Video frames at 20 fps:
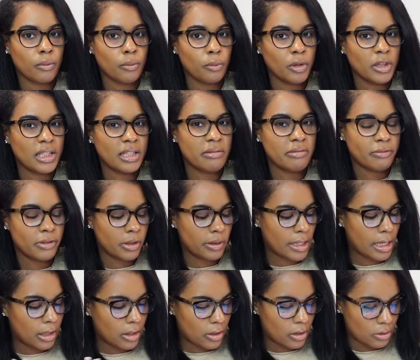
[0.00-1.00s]
really feel
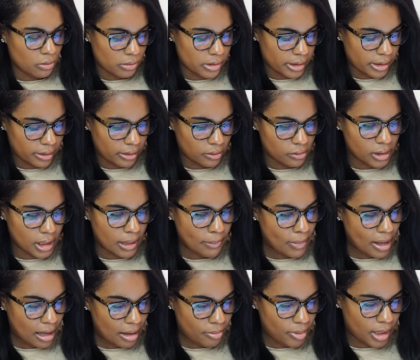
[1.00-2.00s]
like a hotel, in
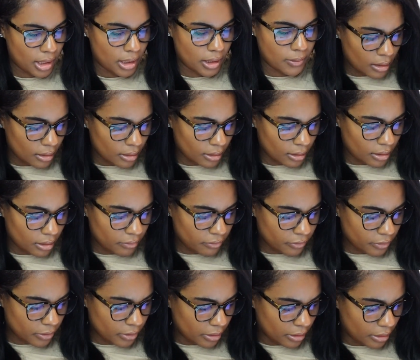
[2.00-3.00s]
my opinion. And then
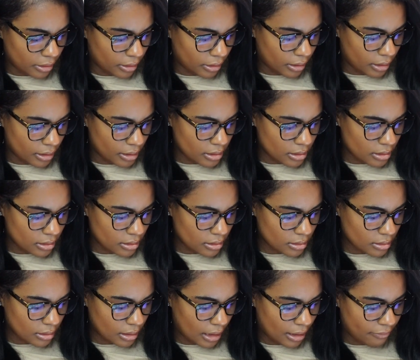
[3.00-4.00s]
for
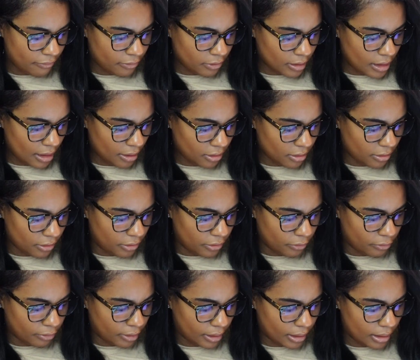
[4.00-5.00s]
this, I feel like the
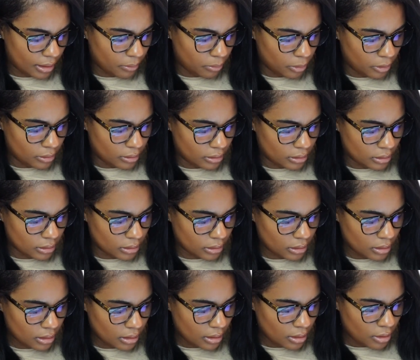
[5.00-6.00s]
gray would look
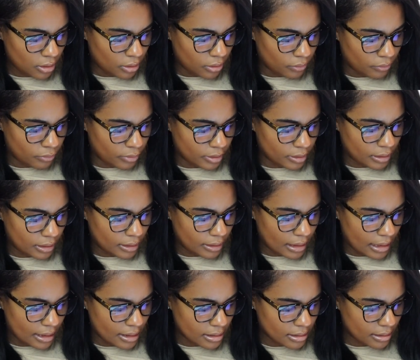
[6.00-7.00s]
really
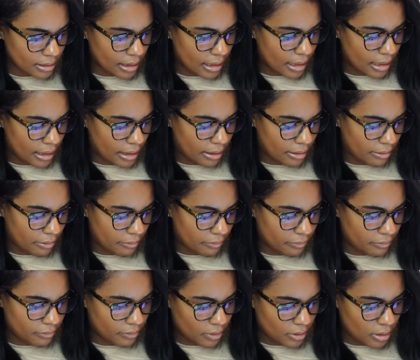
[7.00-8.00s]
nice to have
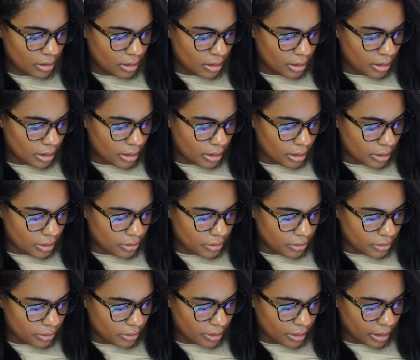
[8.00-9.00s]

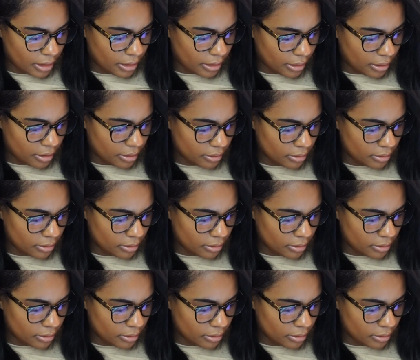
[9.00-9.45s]
under there.